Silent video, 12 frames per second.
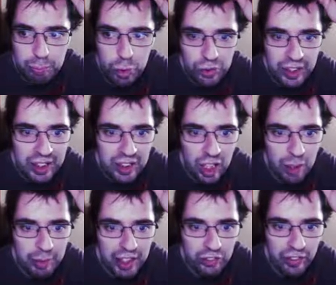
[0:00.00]
protein's
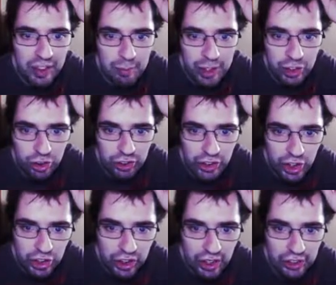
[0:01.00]
complex three-dimensional
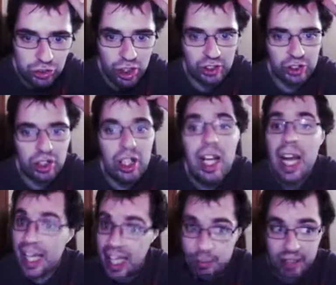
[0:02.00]
tertiary structure,
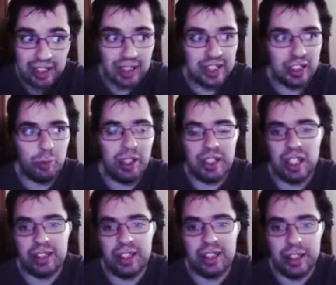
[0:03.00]
and that makes sense as we
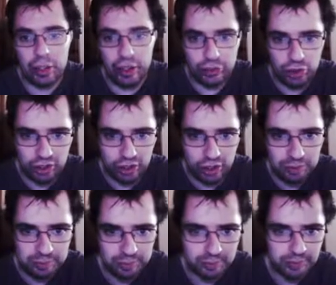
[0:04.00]
discussed in the secondary structure.
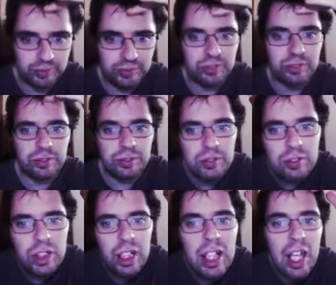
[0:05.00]

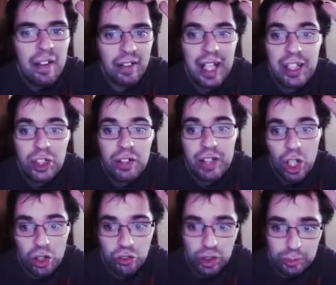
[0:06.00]
The nature of the
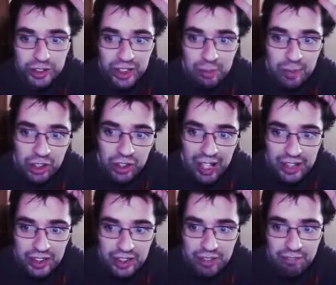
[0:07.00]
R groups and amino
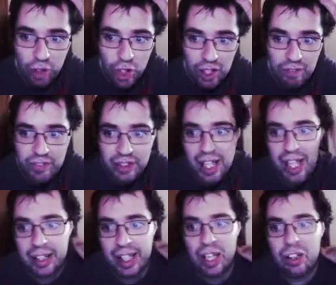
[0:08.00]
acids involved
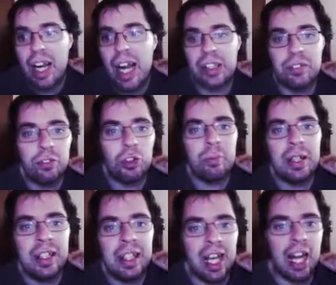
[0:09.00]
can counteract forming
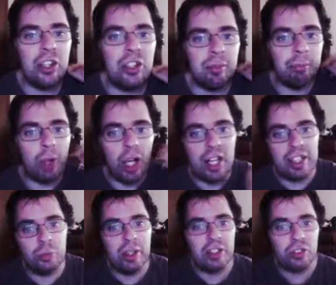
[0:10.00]
the hydrogen
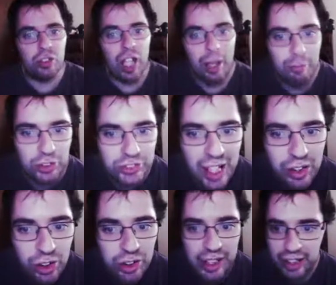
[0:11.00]
bonds we described for
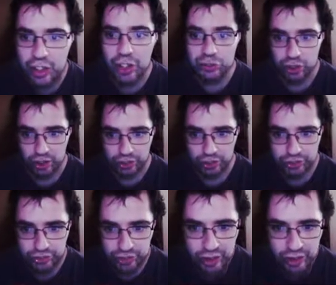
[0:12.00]
standard secondary structures.